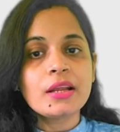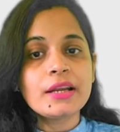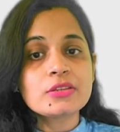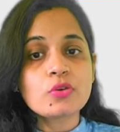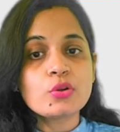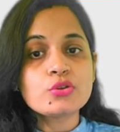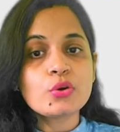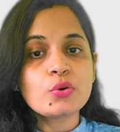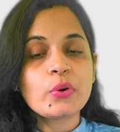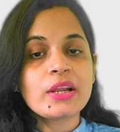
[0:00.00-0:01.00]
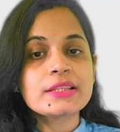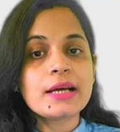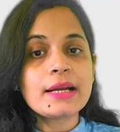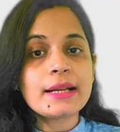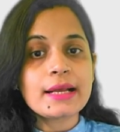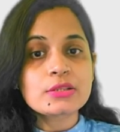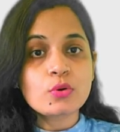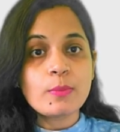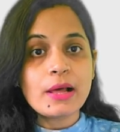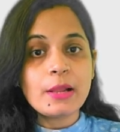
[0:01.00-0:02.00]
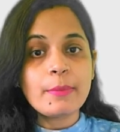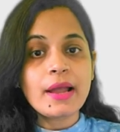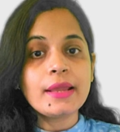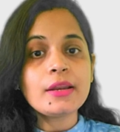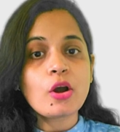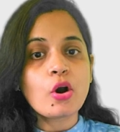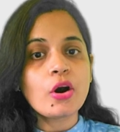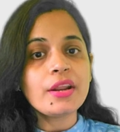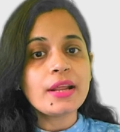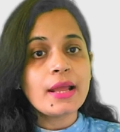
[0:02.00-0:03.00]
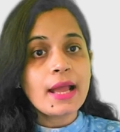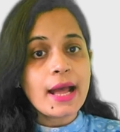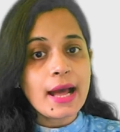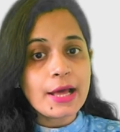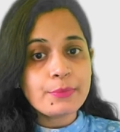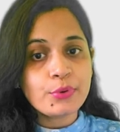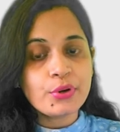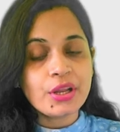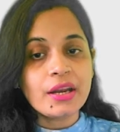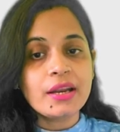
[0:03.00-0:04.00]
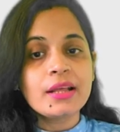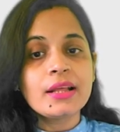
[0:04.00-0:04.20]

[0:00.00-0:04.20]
It is also known as the transcobalamin or R protein.